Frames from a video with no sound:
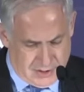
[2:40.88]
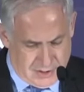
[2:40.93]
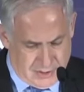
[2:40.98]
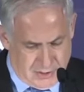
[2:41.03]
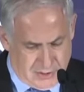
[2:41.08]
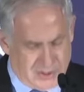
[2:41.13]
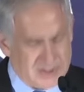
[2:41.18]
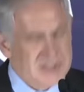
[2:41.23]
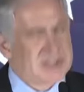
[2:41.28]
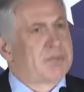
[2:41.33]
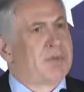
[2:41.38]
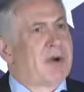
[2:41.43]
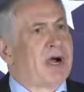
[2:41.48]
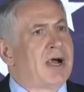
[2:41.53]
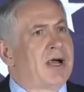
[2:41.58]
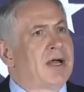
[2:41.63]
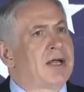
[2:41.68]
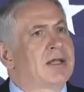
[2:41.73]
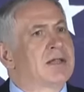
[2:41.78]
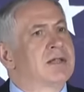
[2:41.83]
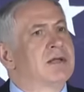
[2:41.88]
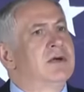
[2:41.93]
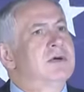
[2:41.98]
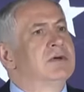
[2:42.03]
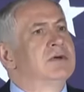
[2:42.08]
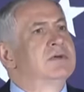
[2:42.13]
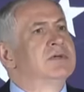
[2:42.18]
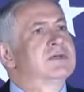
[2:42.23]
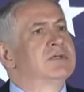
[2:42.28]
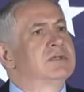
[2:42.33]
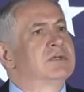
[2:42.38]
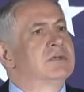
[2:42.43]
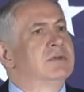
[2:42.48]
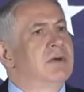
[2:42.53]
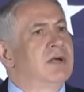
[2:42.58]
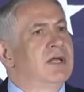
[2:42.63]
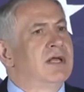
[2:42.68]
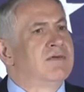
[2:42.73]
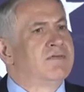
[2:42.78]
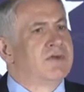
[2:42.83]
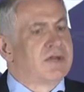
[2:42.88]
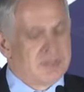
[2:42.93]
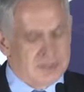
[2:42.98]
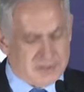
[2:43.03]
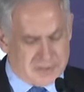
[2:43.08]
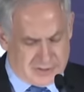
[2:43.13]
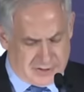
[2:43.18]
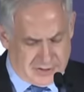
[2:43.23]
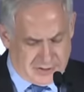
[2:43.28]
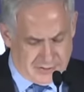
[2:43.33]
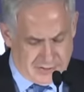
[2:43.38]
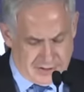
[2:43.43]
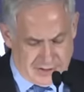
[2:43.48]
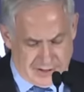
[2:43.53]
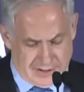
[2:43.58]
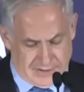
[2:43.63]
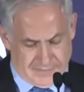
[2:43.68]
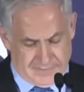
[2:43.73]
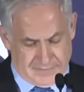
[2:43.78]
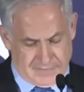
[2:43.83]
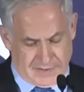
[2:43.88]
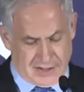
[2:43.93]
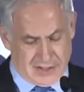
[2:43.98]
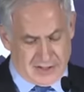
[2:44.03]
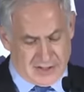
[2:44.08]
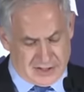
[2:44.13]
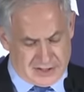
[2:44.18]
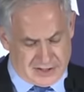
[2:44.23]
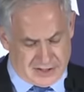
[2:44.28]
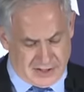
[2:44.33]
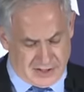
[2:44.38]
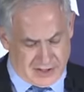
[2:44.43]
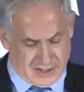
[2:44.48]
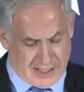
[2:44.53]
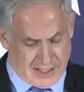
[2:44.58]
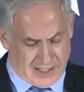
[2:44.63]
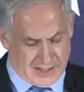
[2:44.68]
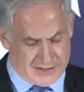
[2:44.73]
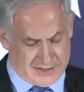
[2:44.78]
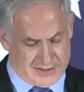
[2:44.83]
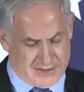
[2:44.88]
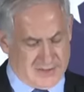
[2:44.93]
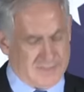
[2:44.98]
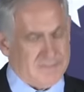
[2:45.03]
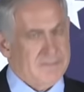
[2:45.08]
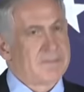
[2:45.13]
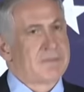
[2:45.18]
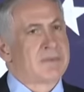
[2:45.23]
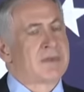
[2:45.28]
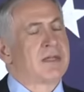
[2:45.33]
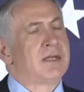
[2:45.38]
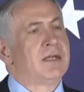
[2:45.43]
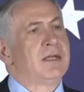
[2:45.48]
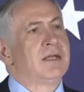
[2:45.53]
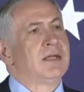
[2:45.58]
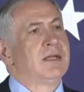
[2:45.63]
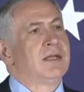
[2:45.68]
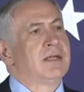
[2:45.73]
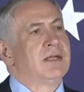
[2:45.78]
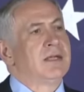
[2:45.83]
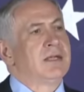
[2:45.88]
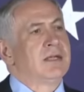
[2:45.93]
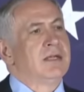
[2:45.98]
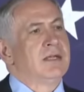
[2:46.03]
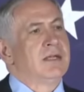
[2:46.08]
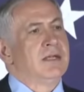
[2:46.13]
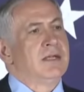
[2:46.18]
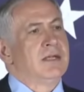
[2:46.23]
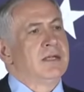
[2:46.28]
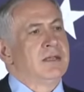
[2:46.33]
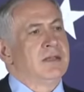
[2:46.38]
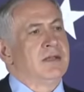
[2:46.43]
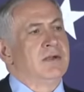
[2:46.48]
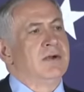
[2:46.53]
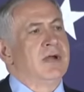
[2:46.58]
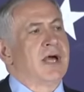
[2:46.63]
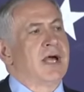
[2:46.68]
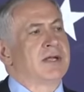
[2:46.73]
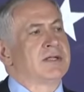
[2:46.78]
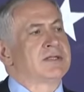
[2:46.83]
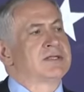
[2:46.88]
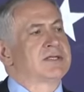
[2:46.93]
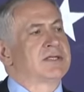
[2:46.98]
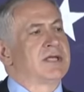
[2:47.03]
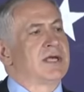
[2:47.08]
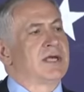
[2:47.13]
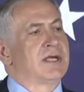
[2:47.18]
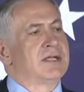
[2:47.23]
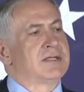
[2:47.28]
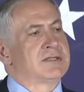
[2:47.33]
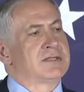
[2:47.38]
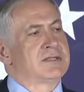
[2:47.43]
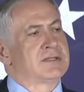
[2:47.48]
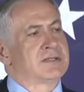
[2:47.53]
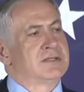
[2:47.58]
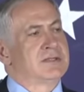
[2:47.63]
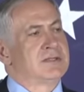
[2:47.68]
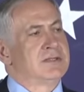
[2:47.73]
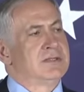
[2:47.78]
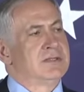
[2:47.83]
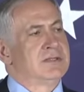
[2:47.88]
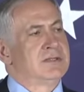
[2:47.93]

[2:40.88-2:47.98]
or inspiring those who live under tyranny in distant lands, the United States